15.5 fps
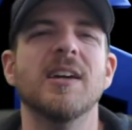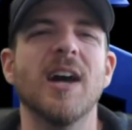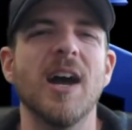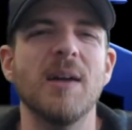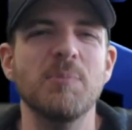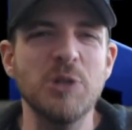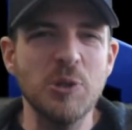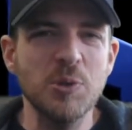
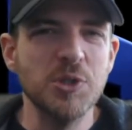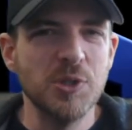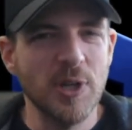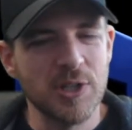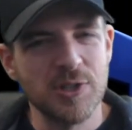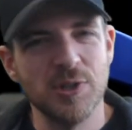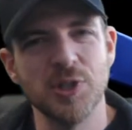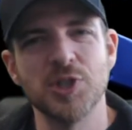I'm used to
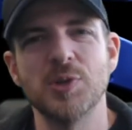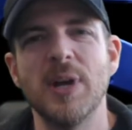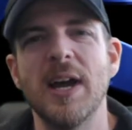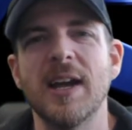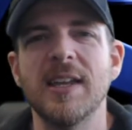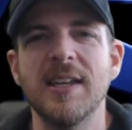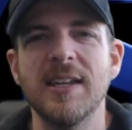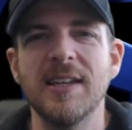external
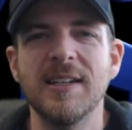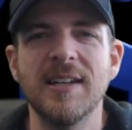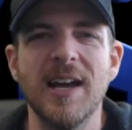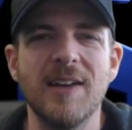tracking.